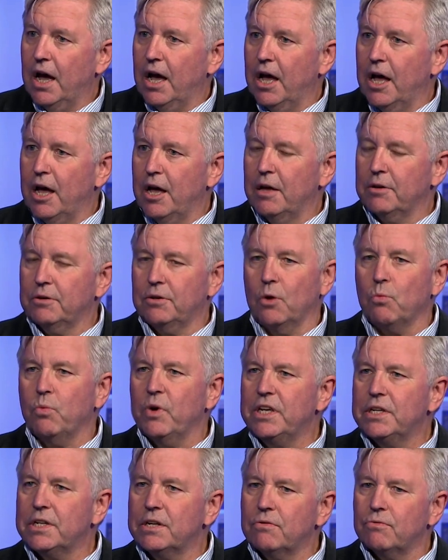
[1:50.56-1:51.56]
You know,
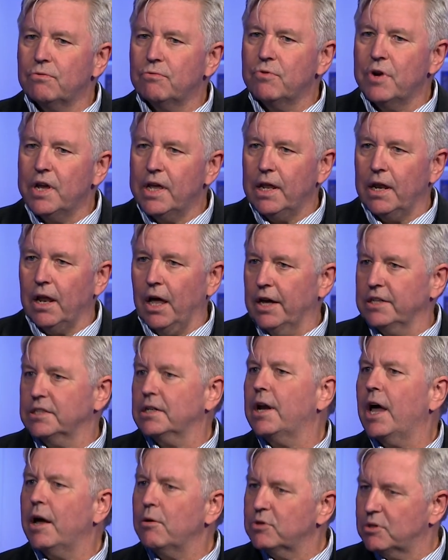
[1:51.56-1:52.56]
we didn't realise,
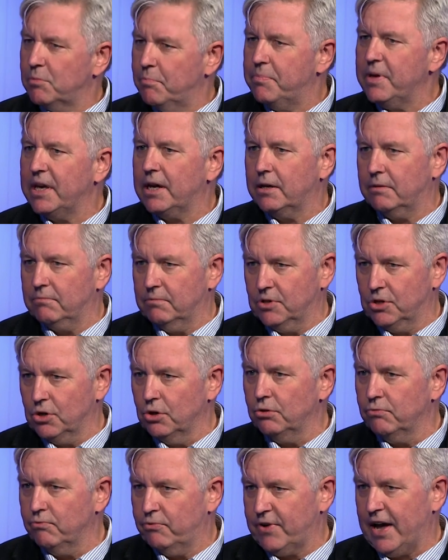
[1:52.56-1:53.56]
and I was a big
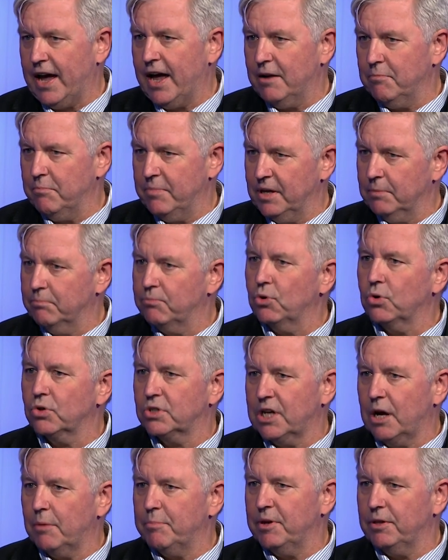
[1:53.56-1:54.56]
Goon fan being
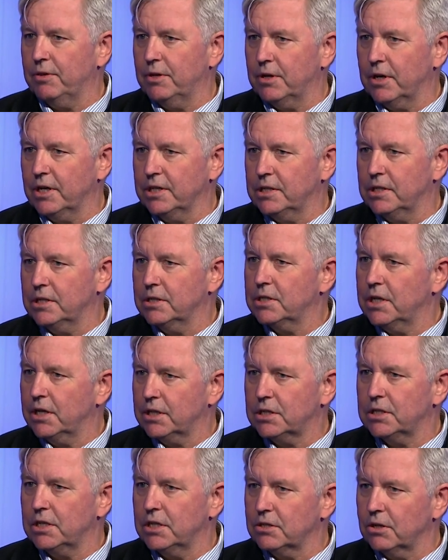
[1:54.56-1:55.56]
brought up in the
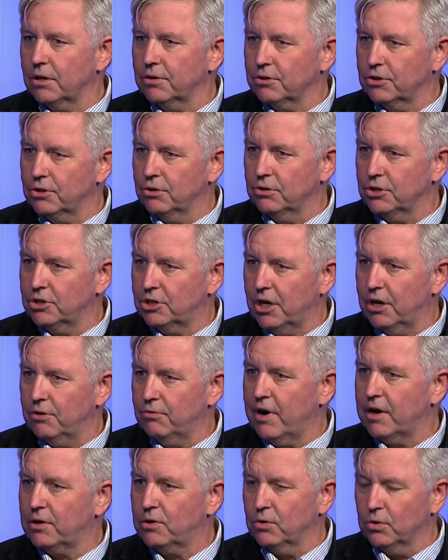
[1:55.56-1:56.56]
1960s on Goon Show
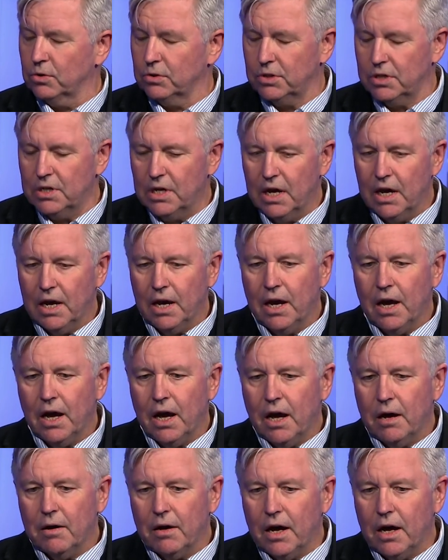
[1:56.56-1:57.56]
records,
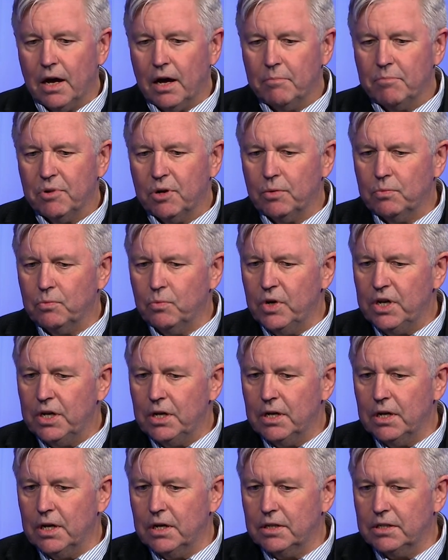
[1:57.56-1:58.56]
but
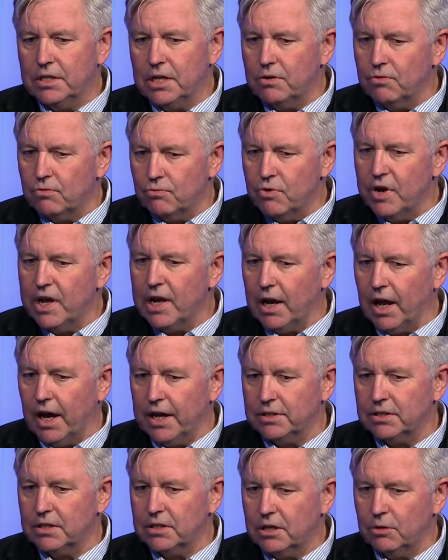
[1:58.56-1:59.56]
we didn't
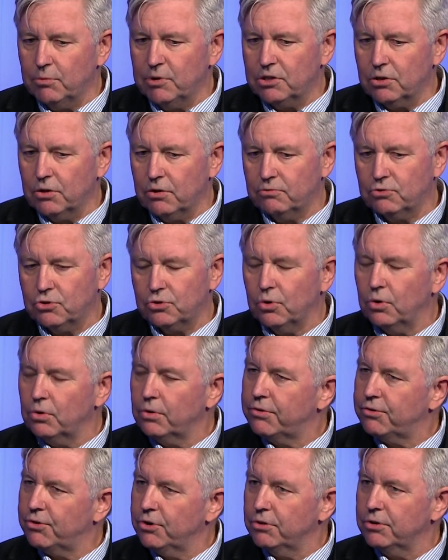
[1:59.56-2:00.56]
realise until we sort of
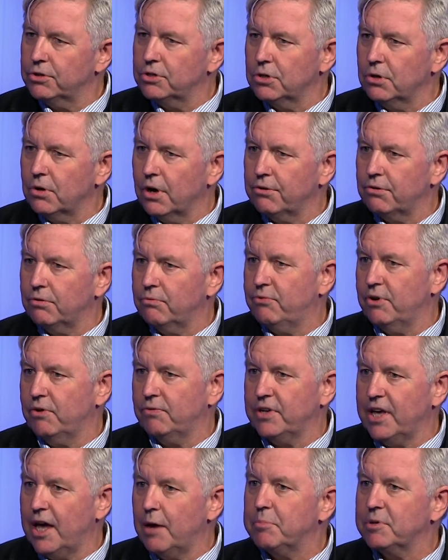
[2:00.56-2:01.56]
trawled through the
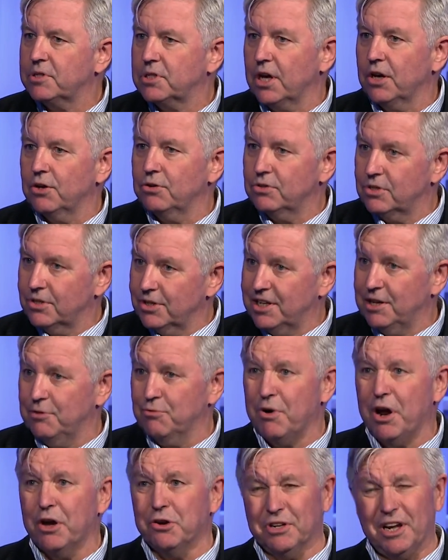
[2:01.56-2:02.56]
250 episodes that he
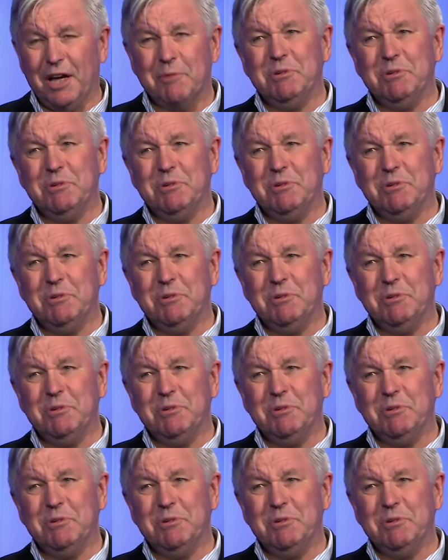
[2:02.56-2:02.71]
wrote.